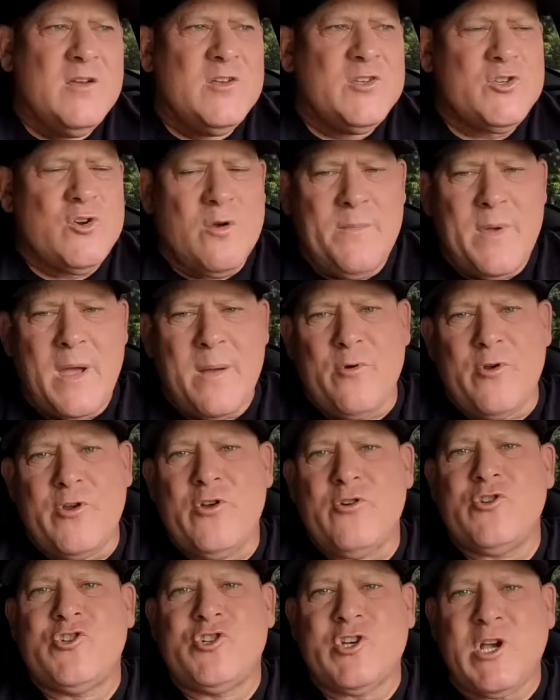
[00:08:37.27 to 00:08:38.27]
So remember,
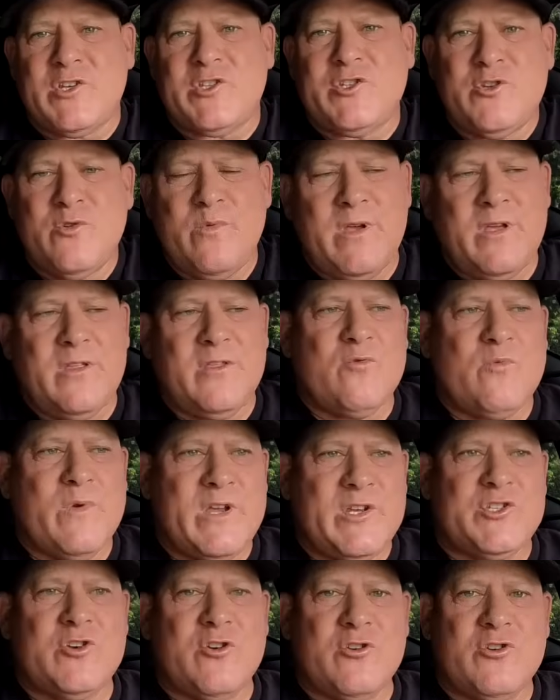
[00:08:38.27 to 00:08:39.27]
you're just doing the
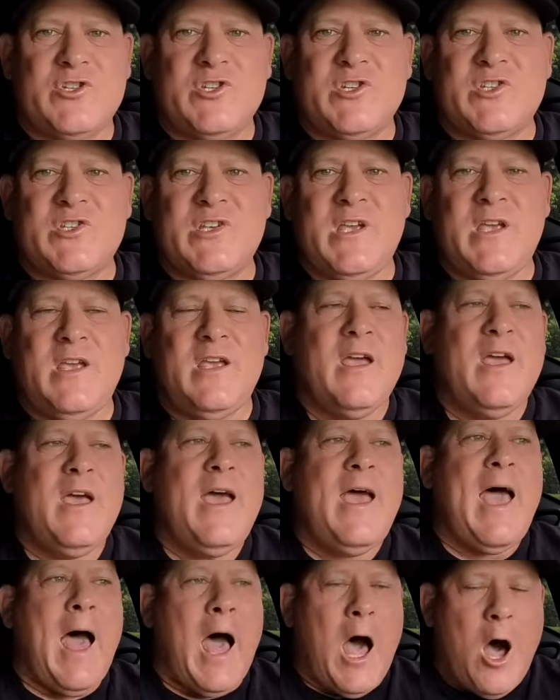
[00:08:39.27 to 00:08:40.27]
research to see
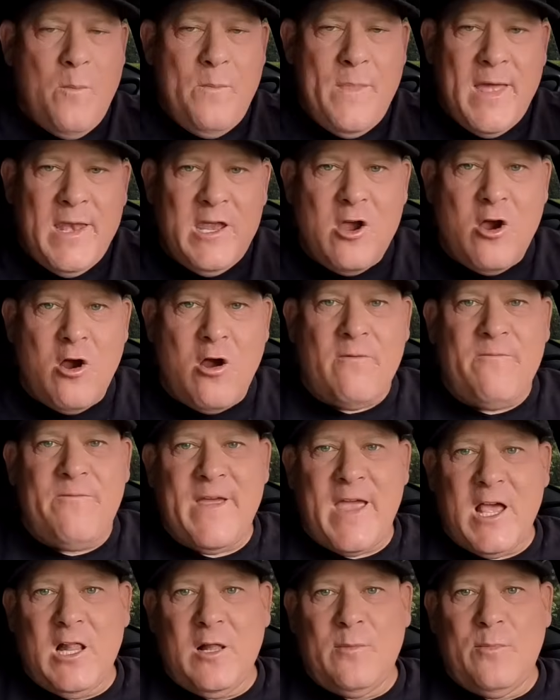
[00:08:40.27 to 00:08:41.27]
how many are
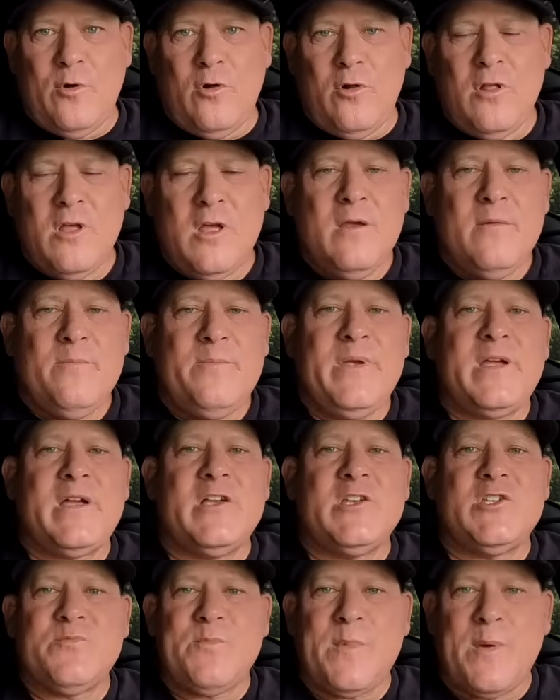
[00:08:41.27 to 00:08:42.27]
available
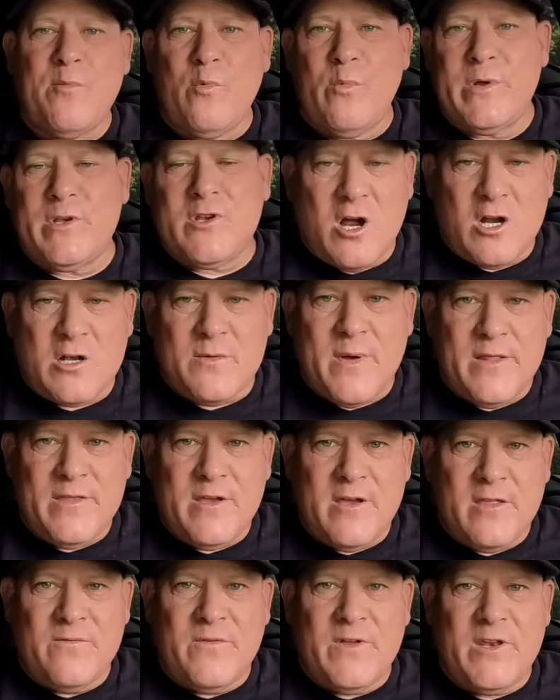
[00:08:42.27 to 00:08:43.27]
because remember we talked about in
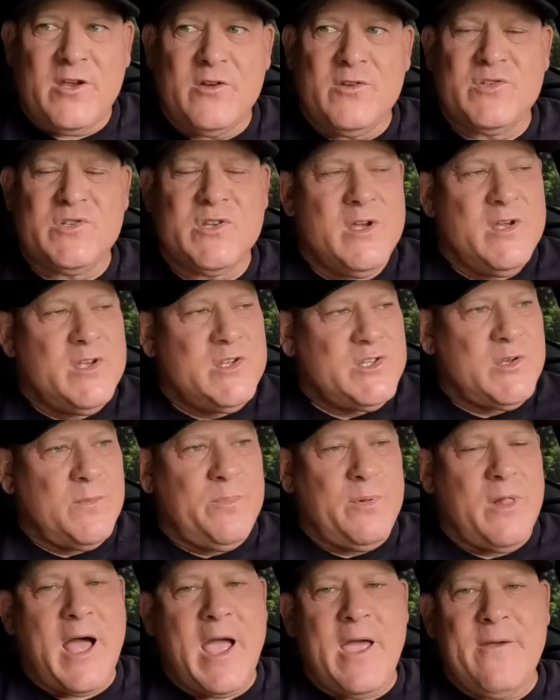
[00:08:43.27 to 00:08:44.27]
the other videos
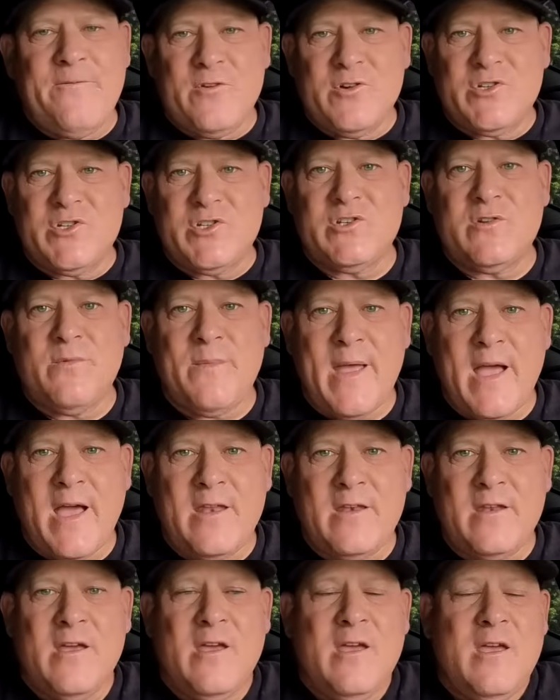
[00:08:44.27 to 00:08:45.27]
supply versus
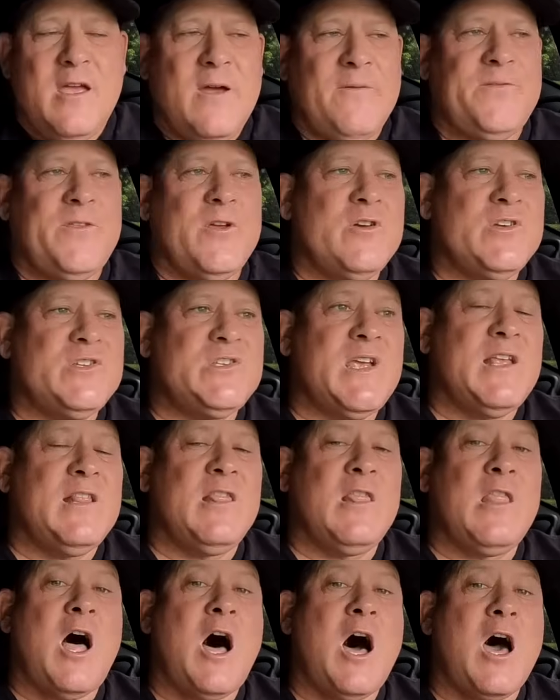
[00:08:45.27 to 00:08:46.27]
demand if there is a
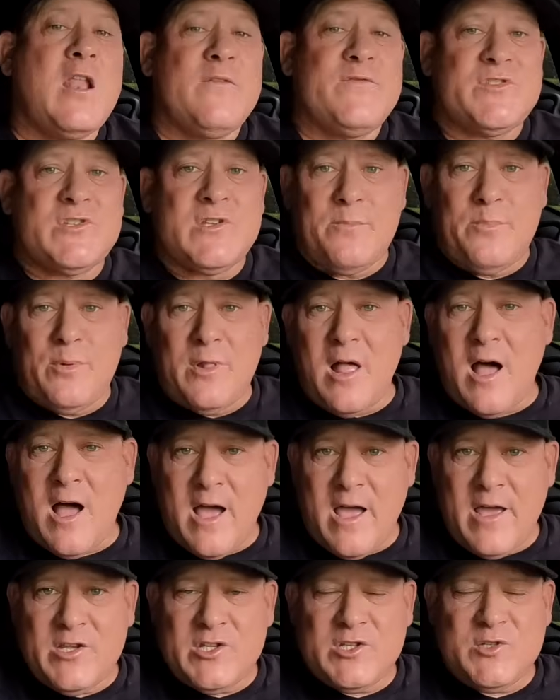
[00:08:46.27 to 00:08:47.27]
lot of
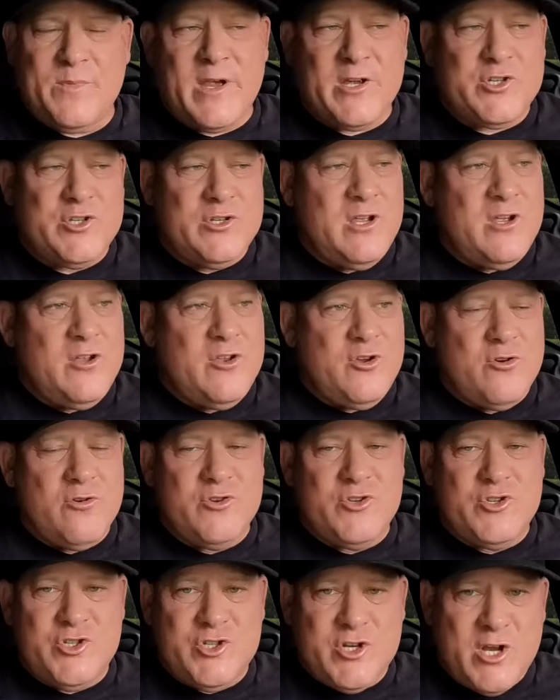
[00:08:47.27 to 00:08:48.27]
supply especially in
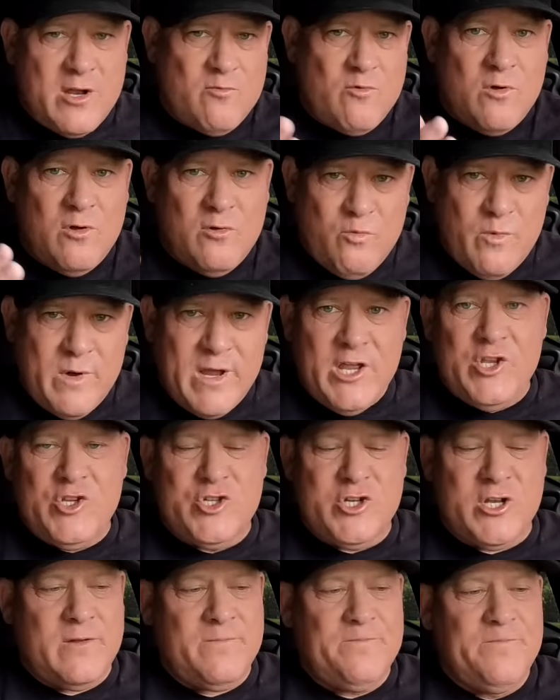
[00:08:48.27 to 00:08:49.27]
your general
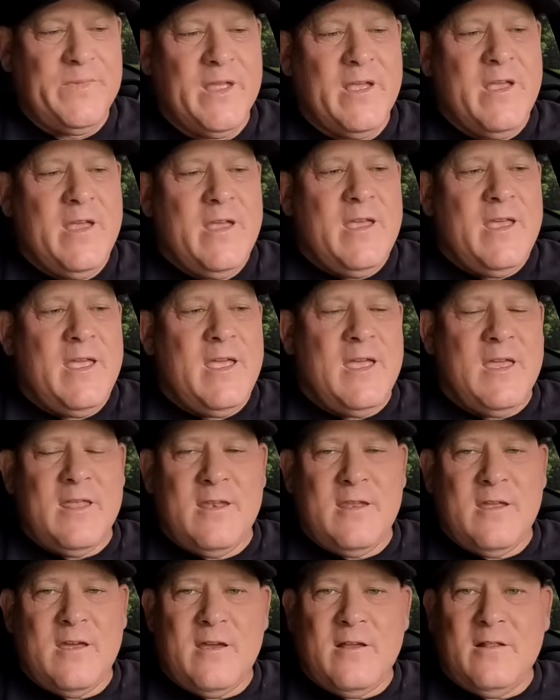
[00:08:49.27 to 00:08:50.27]
region
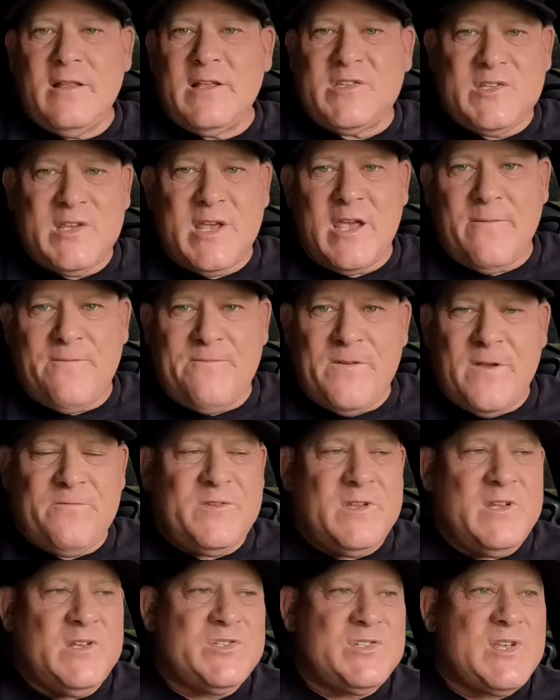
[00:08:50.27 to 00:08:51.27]
in let's say a
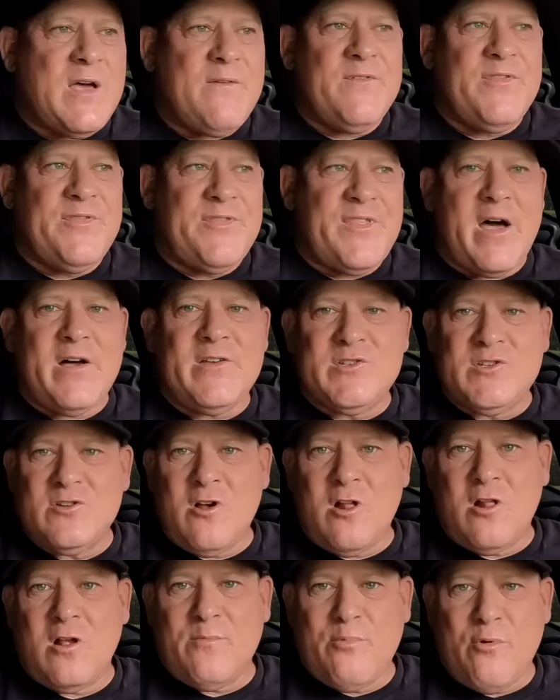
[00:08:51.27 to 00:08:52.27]

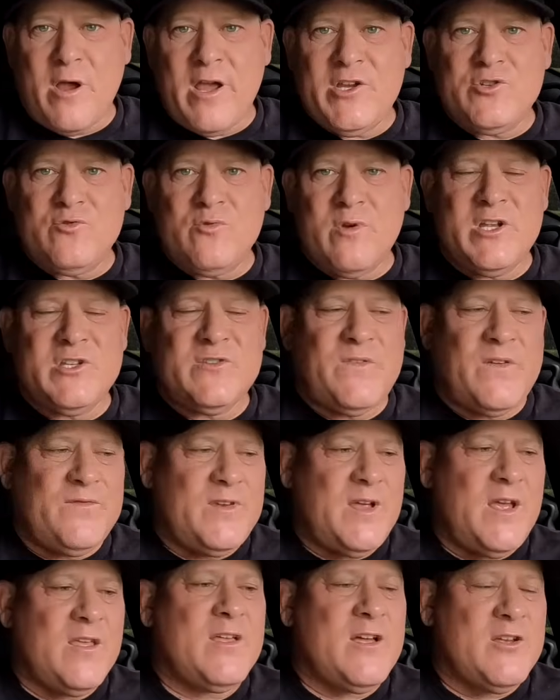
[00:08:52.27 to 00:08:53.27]
$57,000 price range
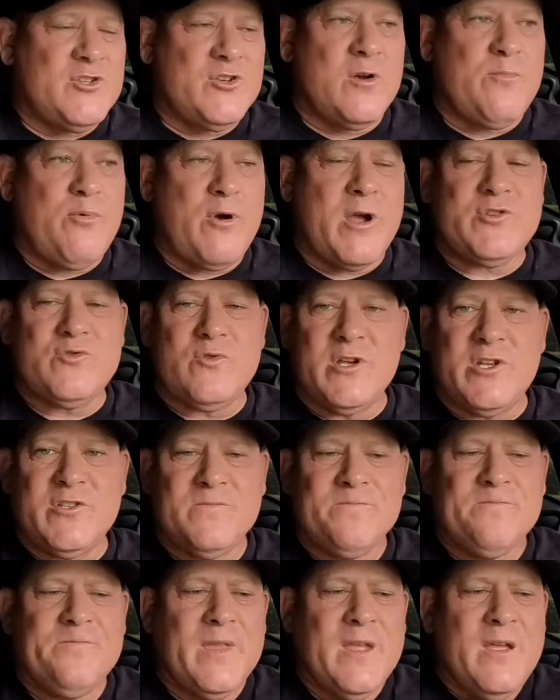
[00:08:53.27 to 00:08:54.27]
$58,000 price
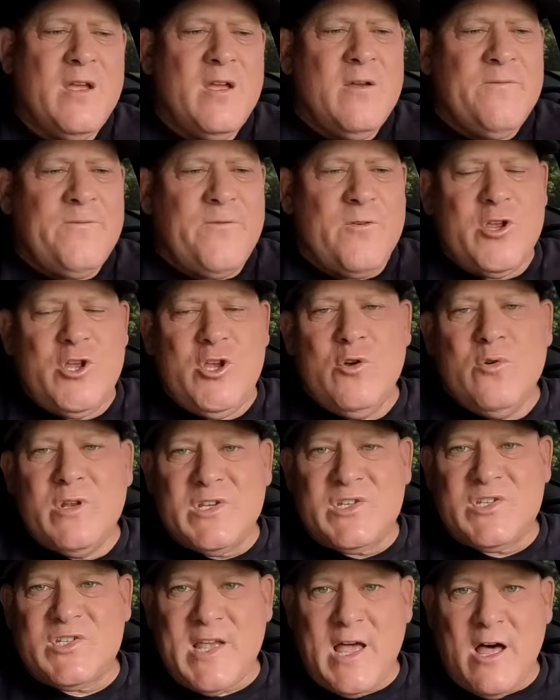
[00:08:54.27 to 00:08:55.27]
range for you
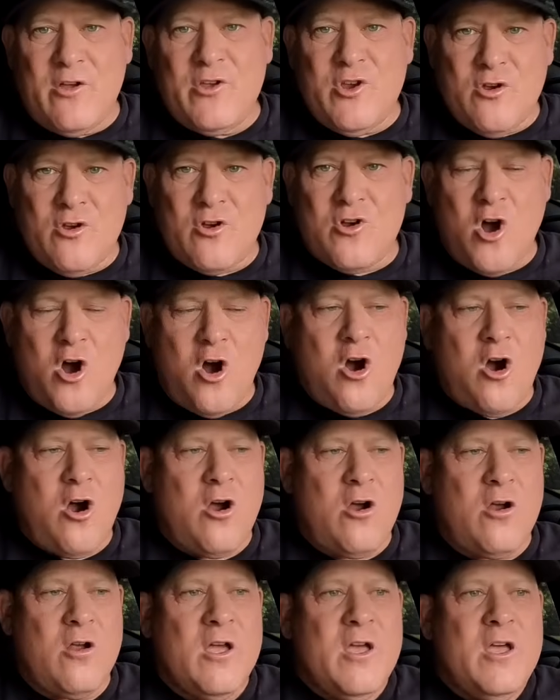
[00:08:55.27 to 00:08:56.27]
to sell your
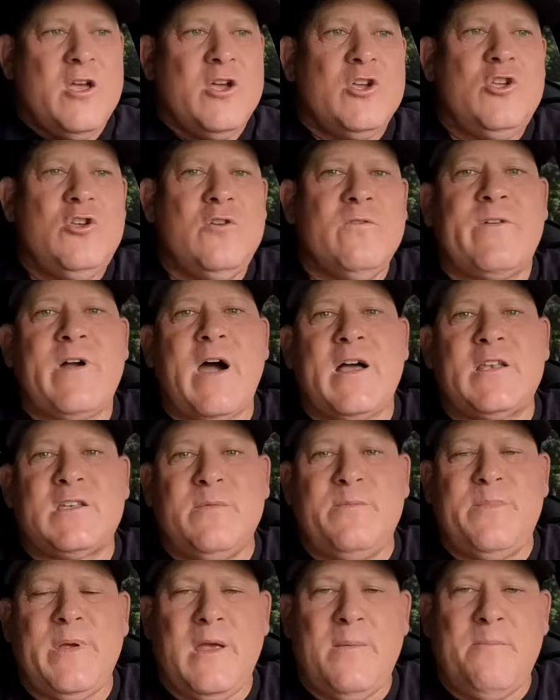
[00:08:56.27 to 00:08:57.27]
car you've got
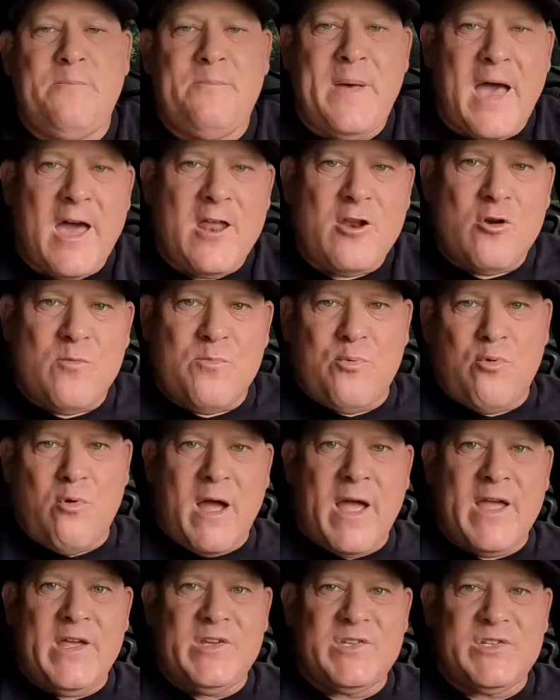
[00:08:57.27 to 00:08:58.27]
to be better
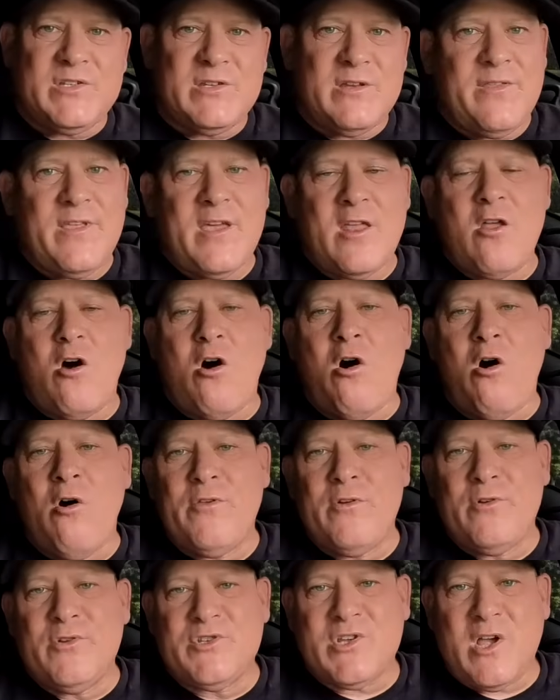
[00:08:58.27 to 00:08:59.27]
priced than all
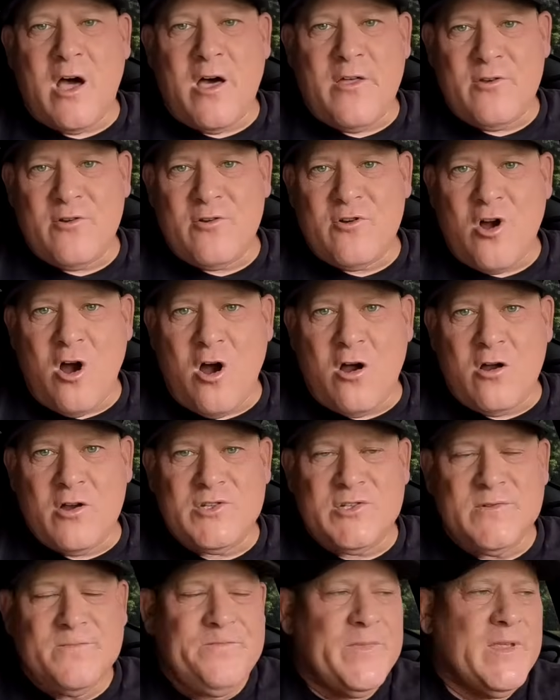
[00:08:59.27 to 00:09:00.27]
those other
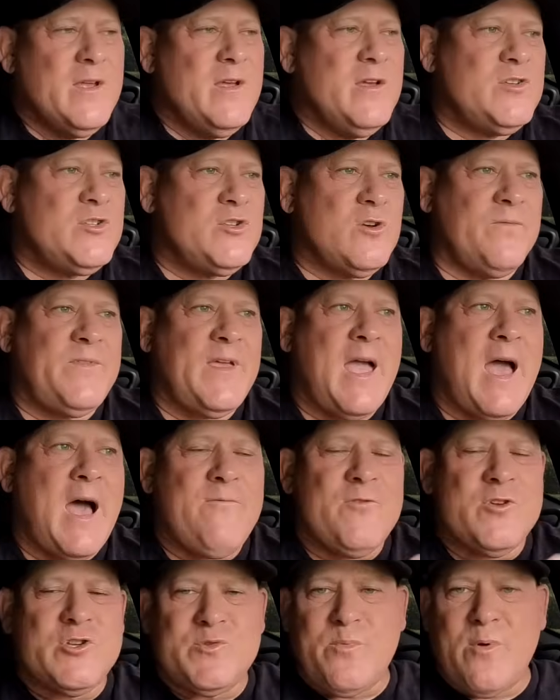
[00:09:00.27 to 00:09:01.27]
cars so if the
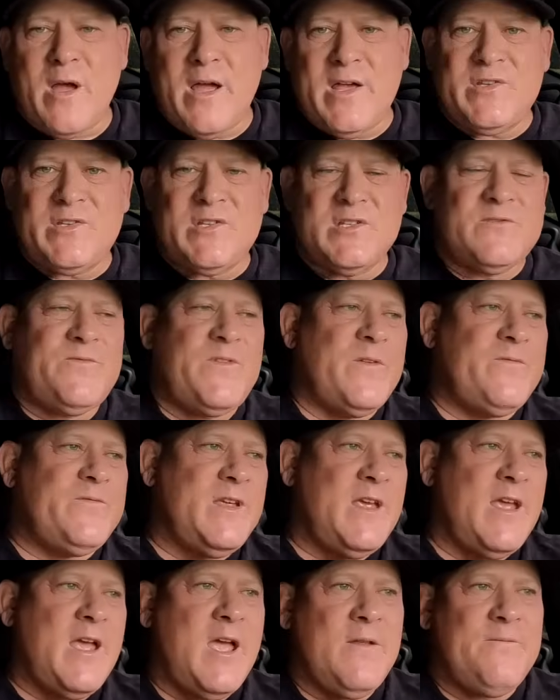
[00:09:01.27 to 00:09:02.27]
average price is
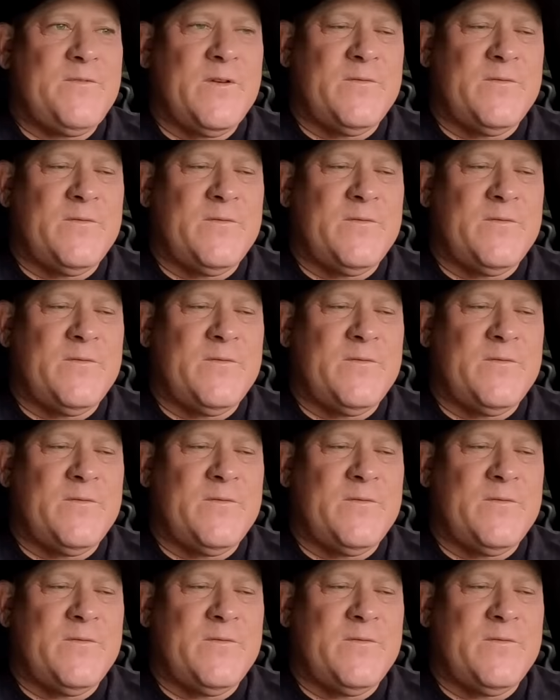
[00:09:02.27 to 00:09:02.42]
58